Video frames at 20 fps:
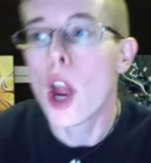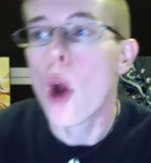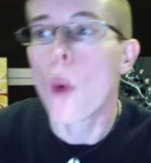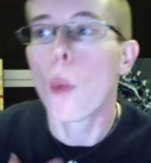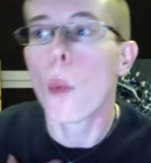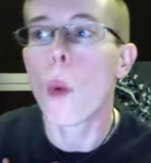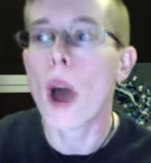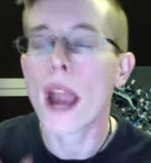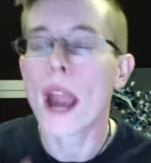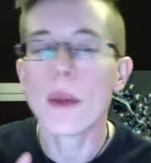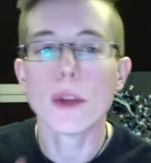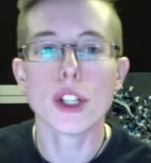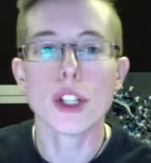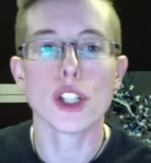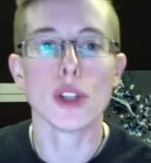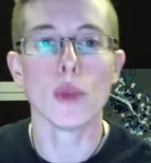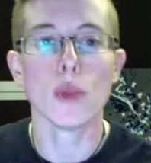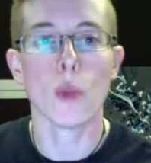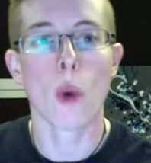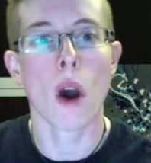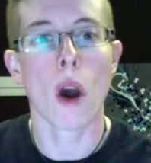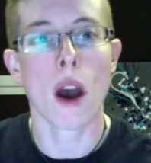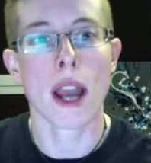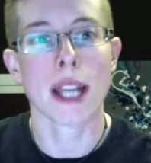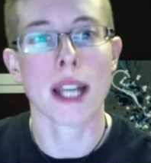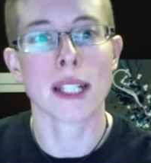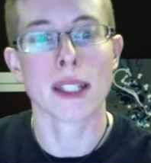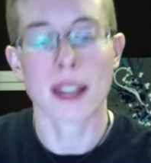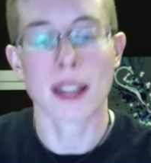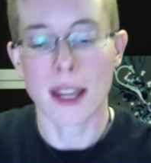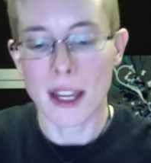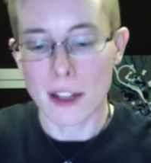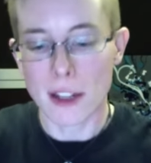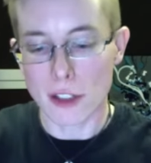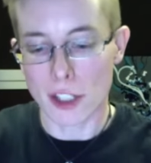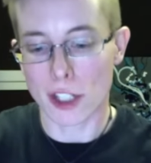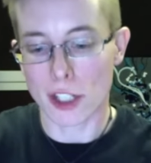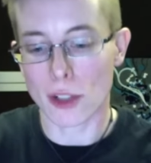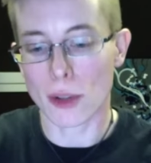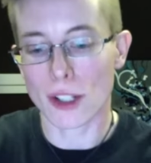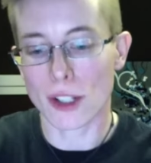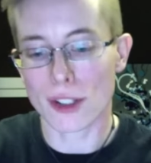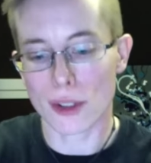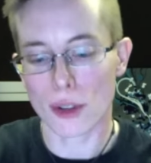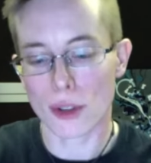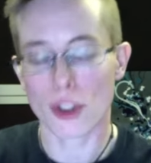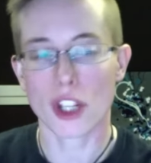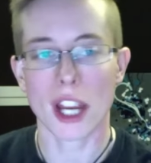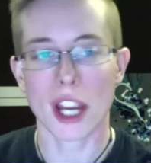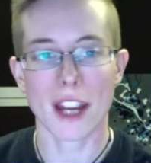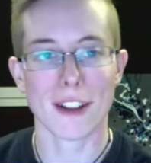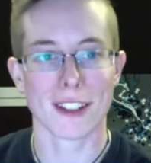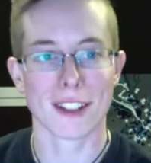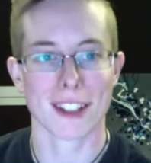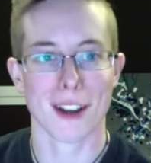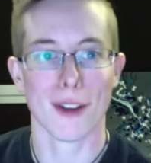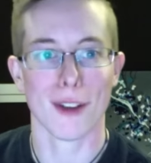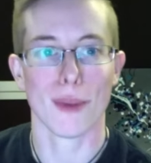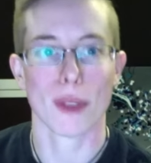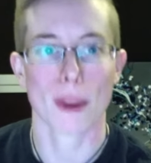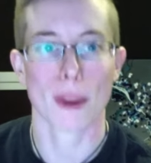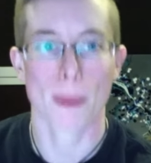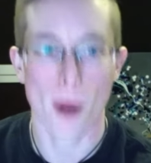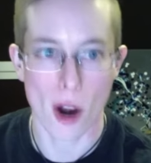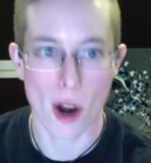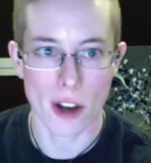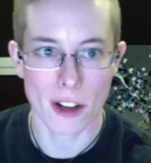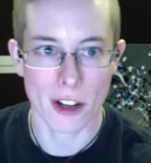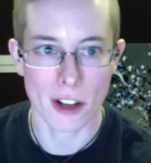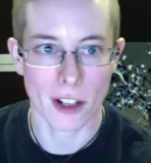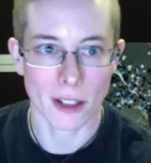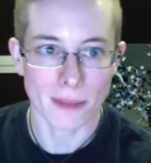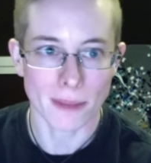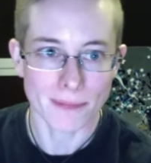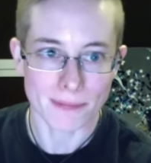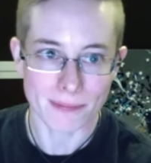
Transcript: Why would you want to associate yourself with a partner,